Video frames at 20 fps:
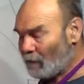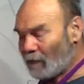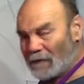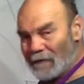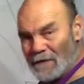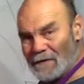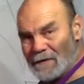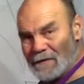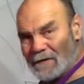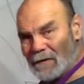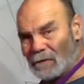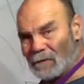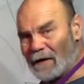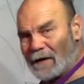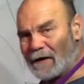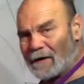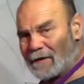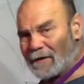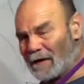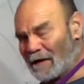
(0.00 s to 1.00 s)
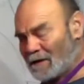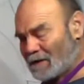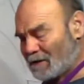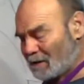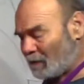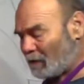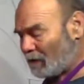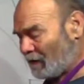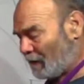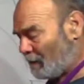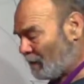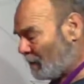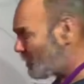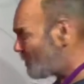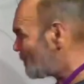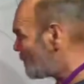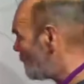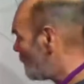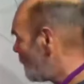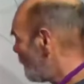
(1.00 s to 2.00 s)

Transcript: But this is a recognizable image.